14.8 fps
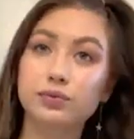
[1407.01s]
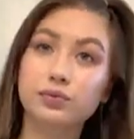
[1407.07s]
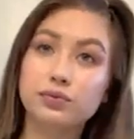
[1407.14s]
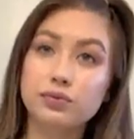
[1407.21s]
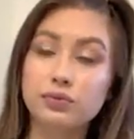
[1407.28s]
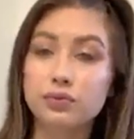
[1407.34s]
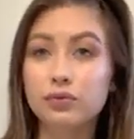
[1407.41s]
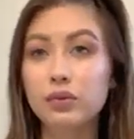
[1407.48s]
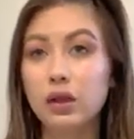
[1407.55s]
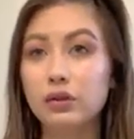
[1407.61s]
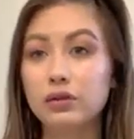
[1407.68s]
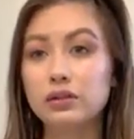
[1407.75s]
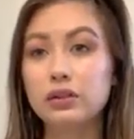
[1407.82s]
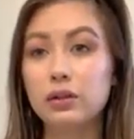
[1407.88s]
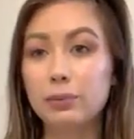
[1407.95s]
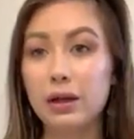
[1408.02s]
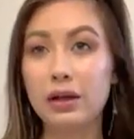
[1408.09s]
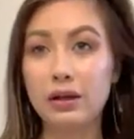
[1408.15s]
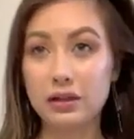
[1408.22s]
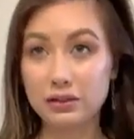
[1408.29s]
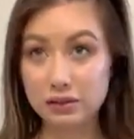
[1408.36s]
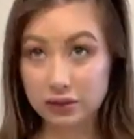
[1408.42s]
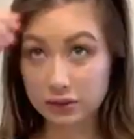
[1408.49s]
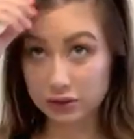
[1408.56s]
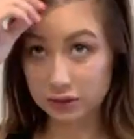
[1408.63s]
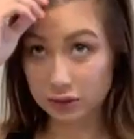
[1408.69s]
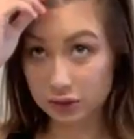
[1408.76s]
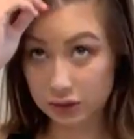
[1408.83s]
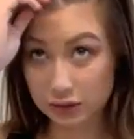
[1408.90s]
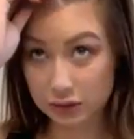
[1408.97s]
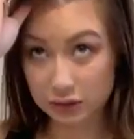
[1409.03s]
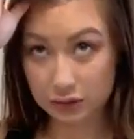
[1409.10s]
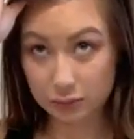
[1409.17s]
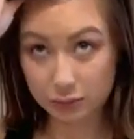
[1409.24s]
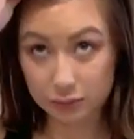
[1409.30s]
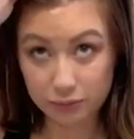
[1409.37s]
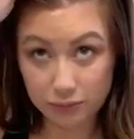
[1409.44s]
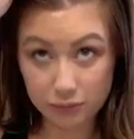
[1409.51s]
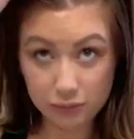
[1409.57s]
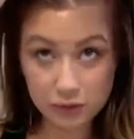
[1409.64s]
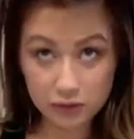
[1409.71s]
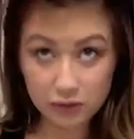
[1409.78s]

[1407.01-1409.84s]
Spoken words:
oh, it's not bad as is. It doesn't like